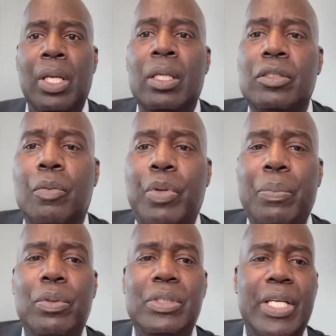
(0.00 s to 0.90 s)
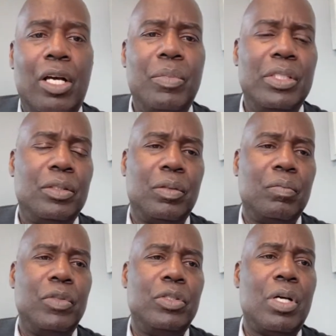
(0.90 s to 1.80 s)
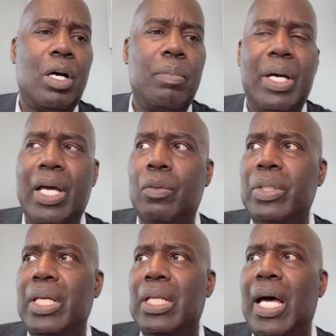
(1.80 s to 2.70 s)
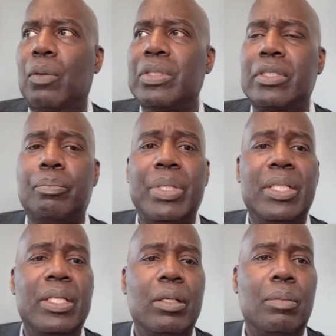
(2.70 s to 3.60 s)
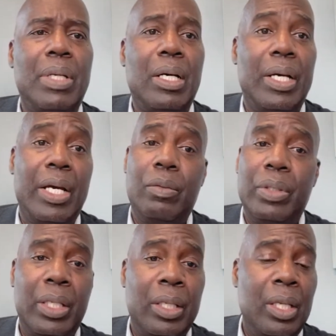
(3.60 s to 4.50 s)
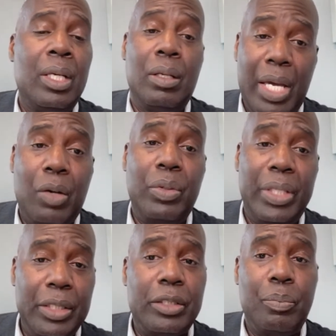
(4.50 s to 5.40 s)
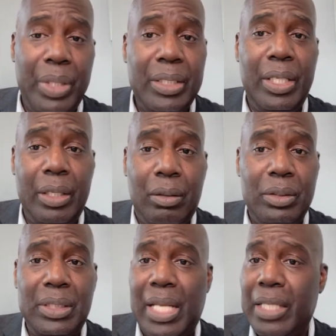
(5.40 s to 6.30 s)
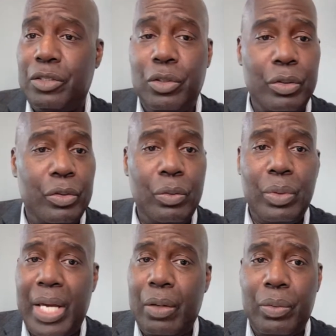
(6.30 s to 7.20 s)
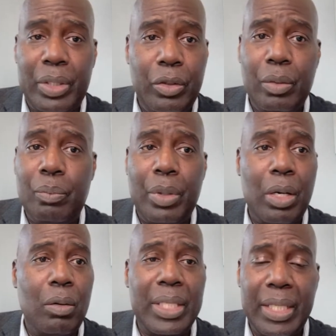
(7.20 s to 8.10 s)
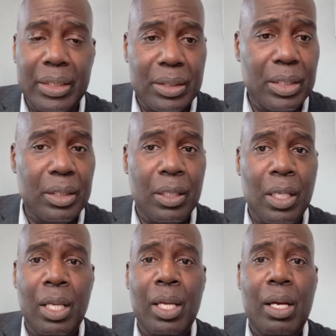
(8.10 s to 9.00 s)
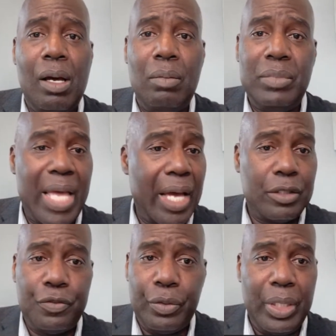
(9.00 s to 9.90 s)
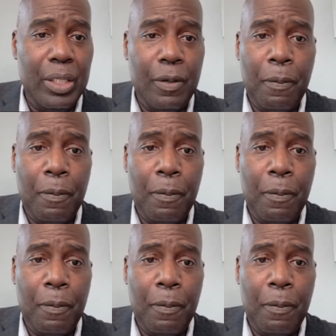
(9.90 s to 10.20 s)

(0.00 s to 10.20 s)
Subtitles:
some people tell me, we talk about equity a lot. What's the big deal about equity? Equity is a big deal. There's lots you can do with equity. You can borrow against it, tax-free.